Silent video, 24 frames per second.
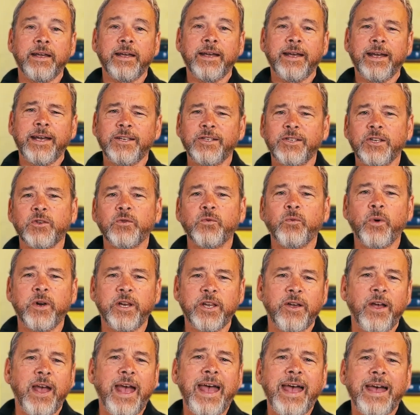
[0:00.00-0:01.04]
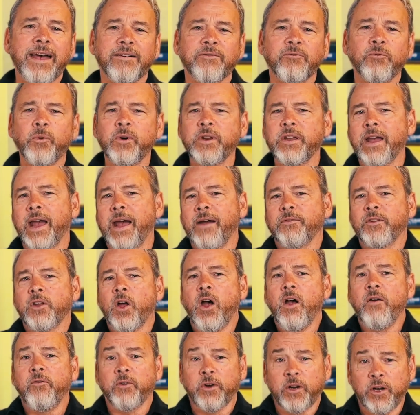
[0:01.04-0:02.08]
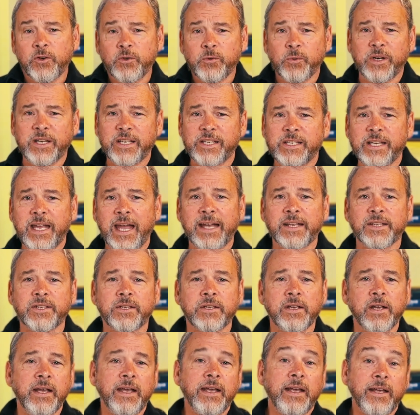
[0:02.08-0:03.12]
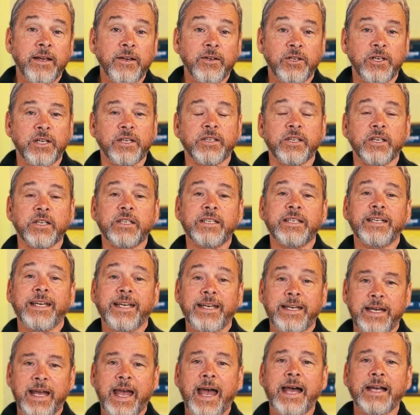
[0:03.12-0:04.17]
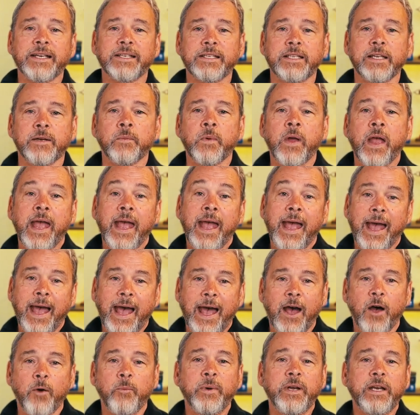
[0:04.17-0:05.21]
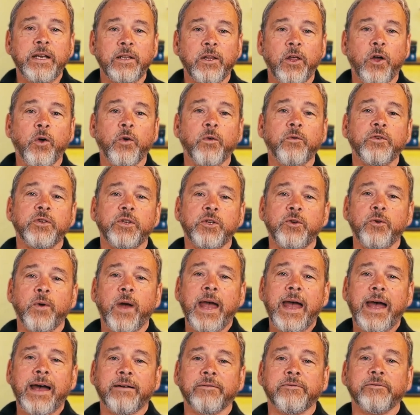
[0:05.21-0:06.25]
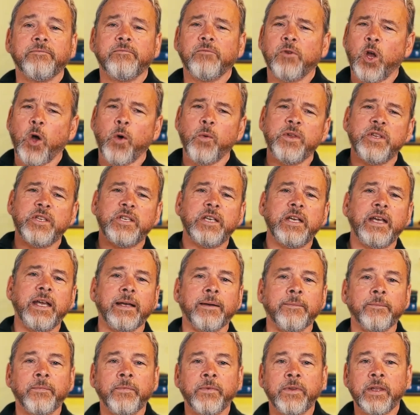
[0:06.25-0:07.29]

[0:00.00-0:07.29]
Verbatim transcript: He says, What do you have? What do you have to offer? Here's what he says Jesus, he asked them, How many loaves do you have? Go and see.